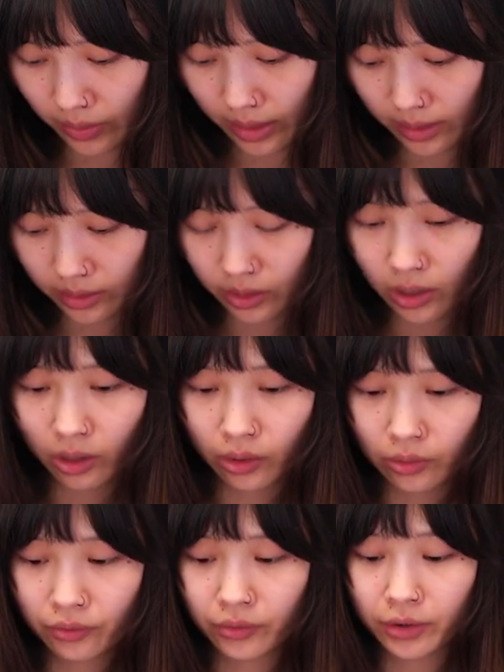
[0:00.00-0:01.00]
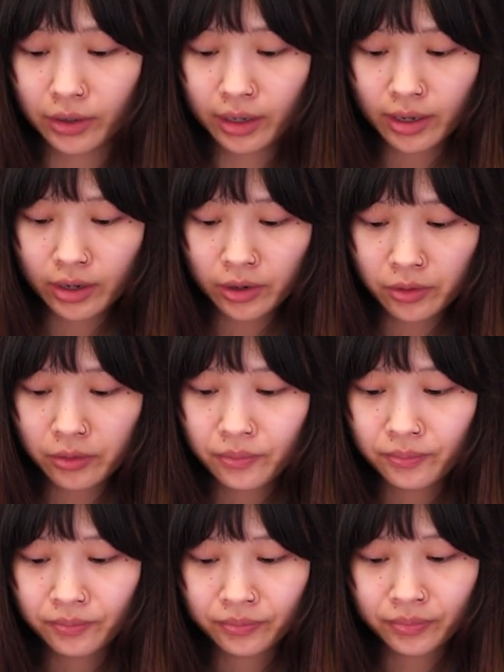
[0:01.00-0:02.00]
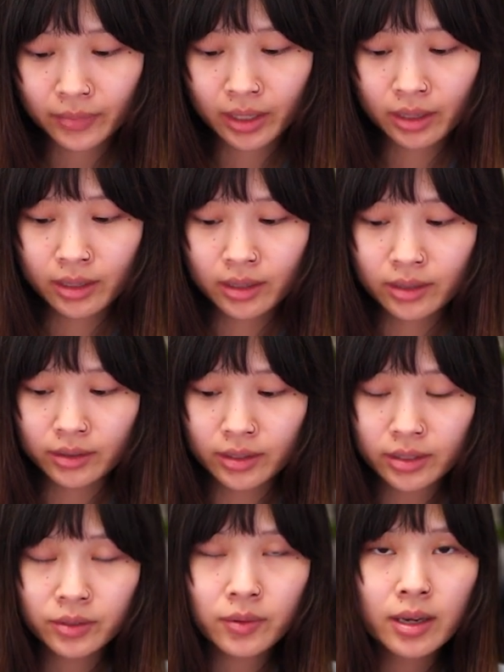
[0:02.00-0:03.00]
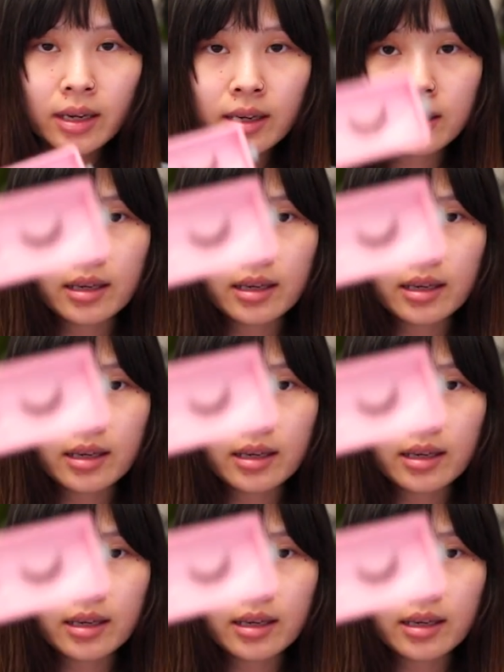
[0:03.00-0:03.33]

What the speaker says: one is called Vertigo. This one